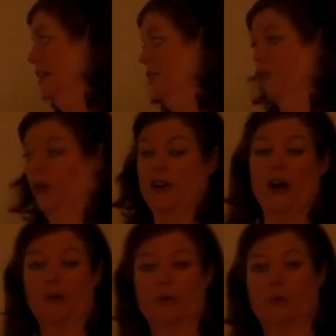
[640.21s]
If you're
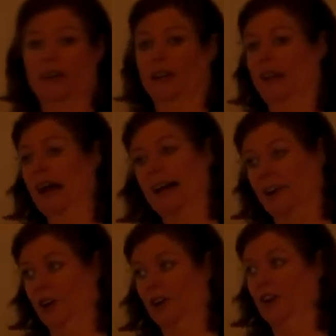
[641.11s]
known to be a
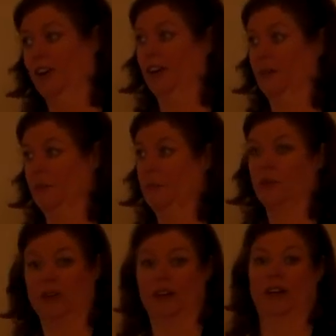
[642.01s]
liar,
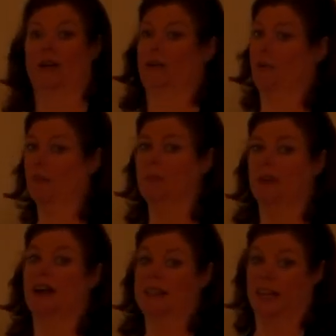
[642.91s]
people are going to
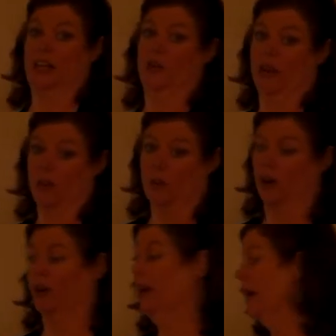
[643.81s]
probably not take you at your
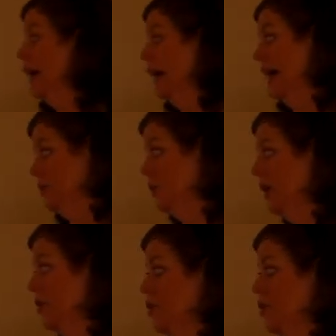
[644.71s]
word. As well